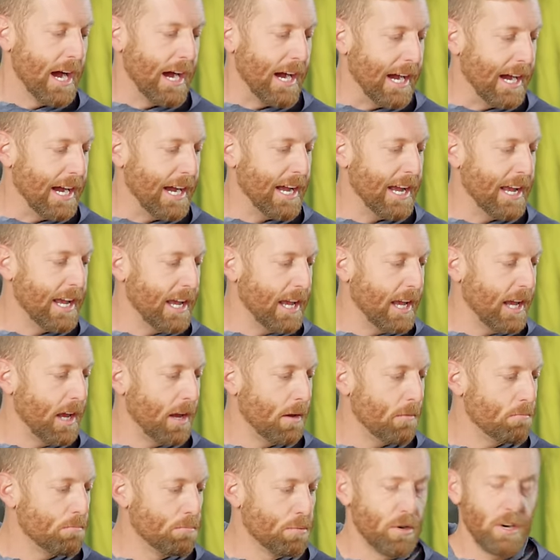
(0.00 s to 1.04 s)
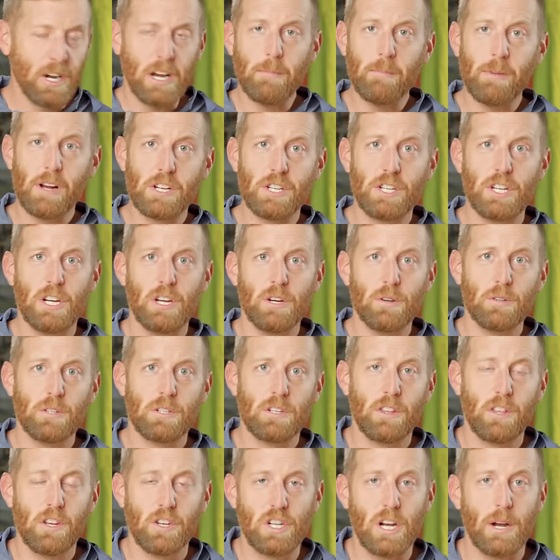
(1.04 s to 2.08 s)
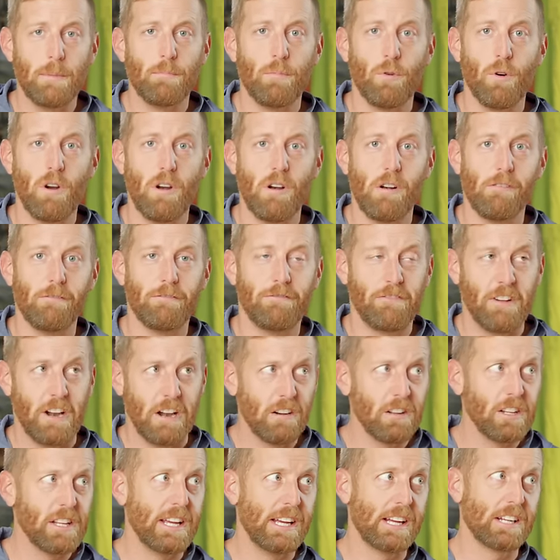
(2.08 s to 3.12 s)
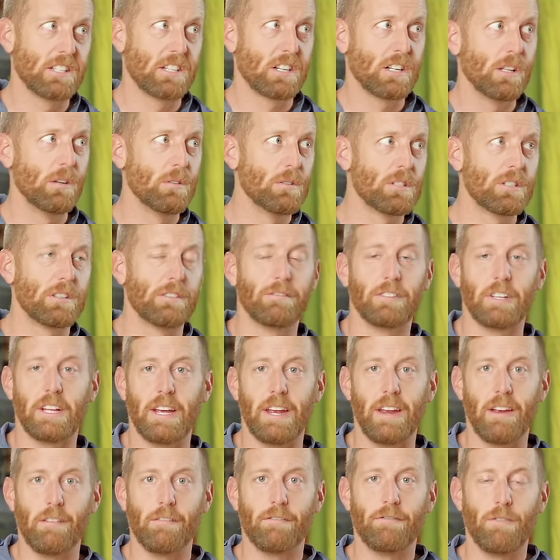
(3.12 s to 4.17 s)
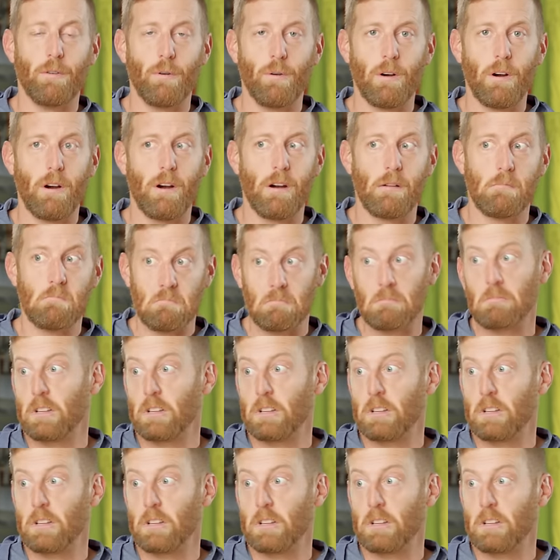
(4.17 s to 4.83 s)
I pretty much used the Jetboil fairly exclusively for